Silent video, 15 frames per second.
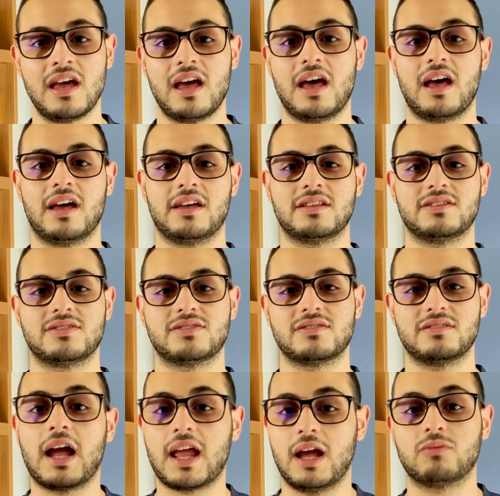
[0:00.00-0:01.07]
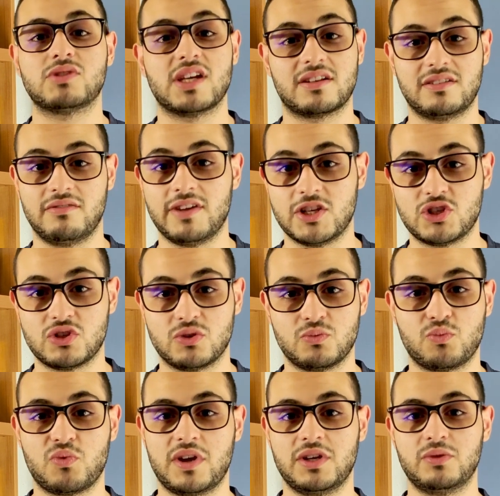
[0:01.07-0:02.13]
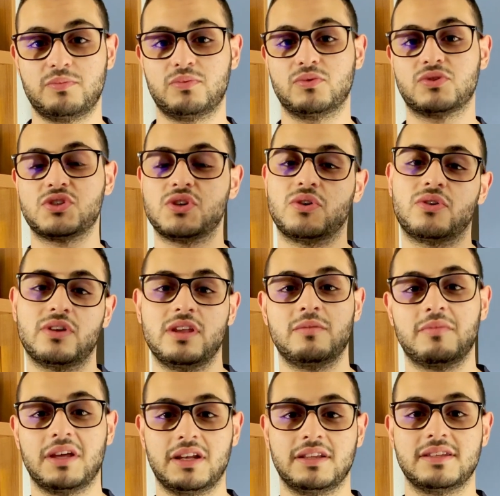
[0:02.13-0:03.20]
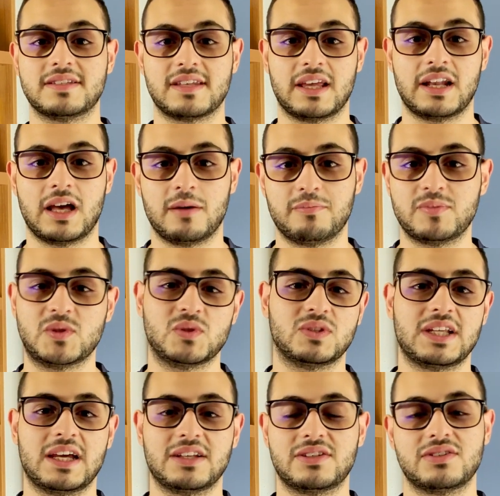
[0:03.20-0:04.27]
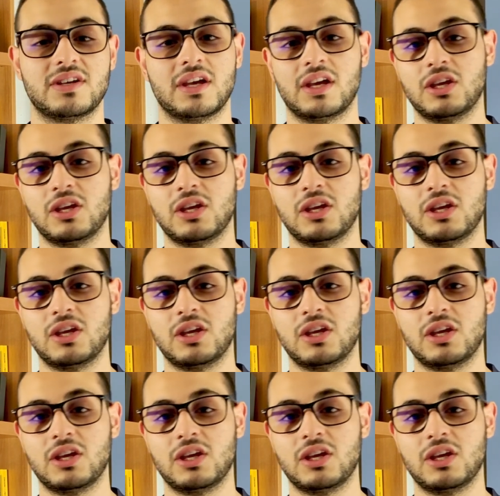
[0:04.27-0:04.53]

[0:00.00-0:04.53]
and account activation when you put your email in the sign up, so that